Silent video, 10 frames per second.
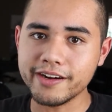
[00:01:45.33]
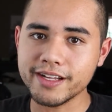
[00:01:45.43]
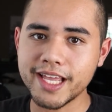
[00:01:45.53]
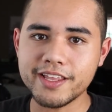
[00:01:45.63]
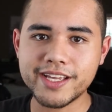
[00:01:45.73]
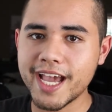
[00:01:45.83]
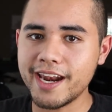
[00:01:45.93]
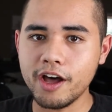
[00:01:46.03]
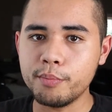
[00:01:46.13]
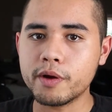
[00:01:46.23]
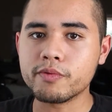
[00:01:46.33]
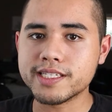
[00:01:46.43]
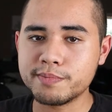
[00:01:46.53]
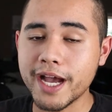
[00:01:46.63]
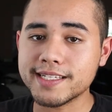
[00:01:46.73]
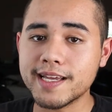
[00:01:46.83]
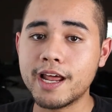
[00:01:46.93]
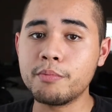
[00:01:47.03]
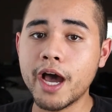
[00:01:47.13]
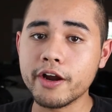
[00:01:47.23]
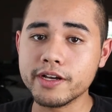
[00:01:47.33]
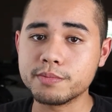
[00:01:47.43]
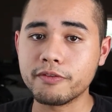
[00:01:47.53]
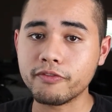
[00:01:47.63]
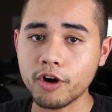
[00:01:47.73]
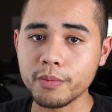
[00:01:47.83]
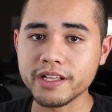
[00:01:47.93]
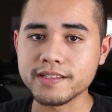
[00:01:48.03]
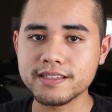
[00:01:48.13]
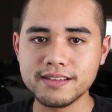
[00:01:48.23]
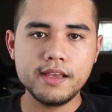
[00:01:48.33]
that you can't help but respect and admire his performance.